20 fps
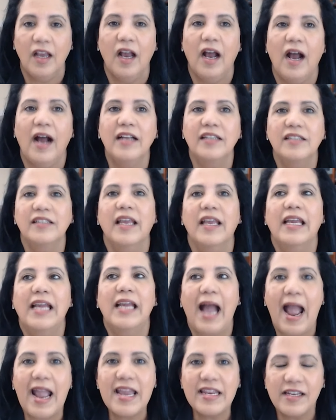as a
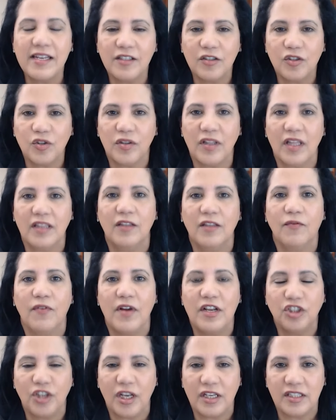guidance so that the
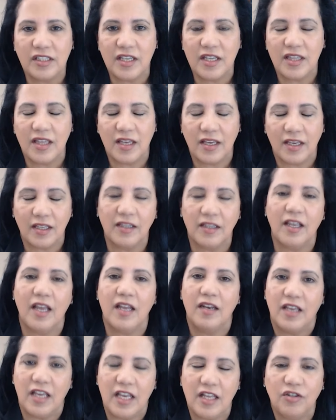franchisee then can
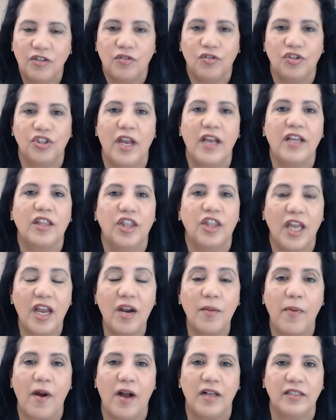then interject
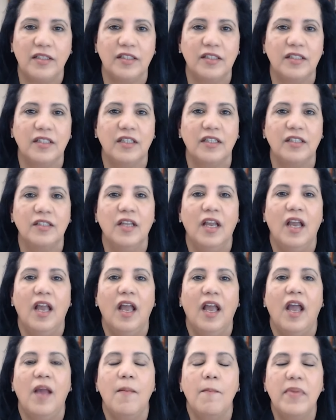their policies
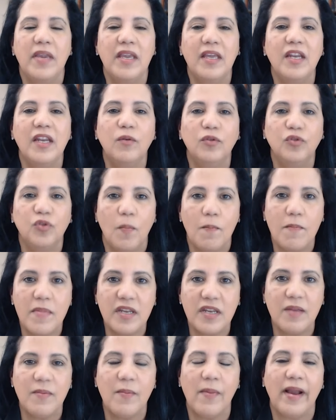and being able to
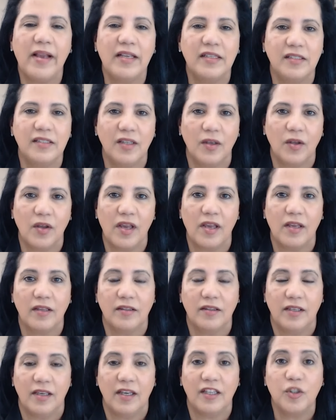minimize the eh,
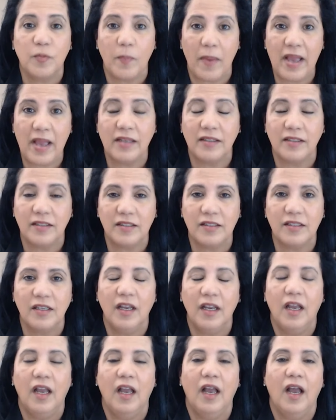the expense
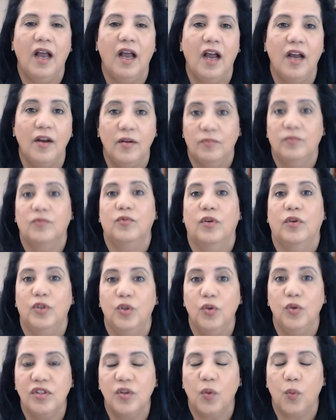uh,
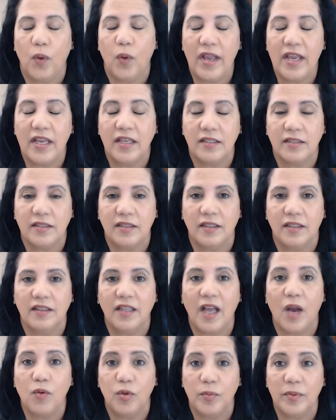reduce the waste
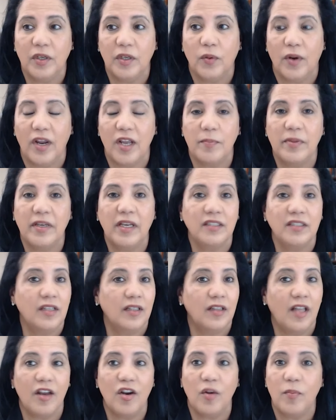that would be great because a
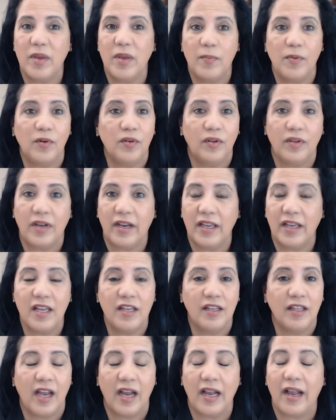lot of people
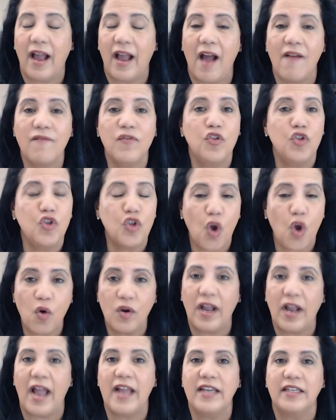again they have no
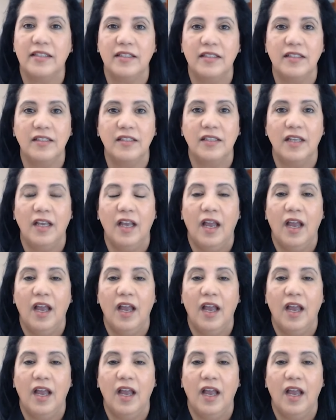guidance